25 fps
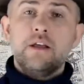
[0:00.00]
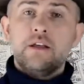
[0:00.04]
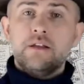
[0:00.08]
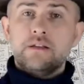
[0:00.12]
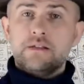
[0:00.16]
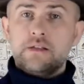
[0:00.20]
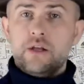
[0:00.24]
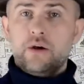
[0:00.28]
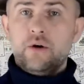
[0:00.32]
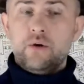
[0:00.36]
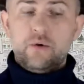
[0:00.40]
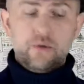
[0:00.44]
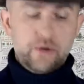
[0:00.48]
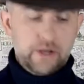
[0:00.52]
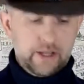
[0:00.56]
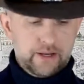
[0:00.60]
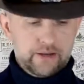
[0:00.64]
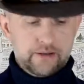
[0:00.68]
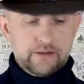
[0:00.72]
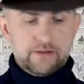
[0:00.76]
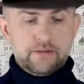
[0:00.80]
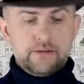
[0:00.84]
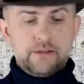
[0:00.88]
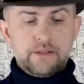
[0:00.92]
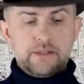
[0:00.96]
So,
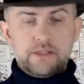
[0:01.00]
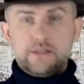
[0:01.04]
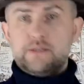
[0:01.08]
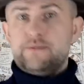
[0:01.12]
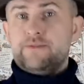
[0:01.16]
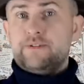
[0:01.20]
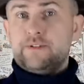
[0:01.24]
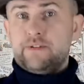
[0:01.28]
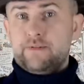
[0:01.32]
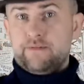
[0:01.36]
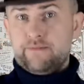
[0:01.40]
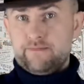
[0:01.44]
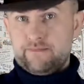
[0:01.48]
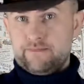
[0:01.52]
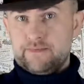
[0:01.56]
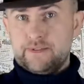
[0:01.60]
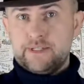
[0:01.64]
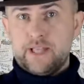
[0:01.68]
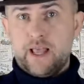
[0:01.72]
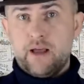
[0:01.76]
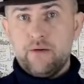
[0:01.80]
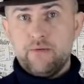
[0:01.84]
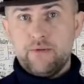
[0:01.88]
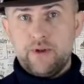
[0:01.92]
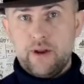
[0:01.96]
and this is
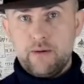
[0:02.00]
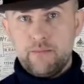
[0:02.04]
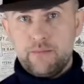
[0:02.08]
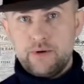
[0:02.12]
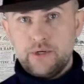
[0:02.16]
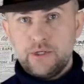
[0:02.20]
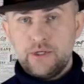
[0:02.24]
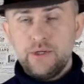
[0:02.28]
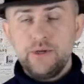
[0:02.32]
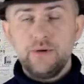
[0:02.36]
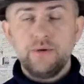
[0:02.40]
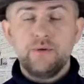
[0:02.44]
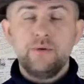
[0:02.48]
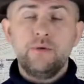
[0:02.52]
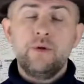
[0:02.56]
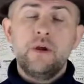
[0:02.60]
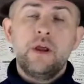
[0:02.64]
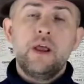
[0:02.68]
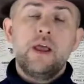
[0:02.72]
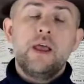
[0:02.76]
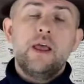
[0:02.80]
sound number 2.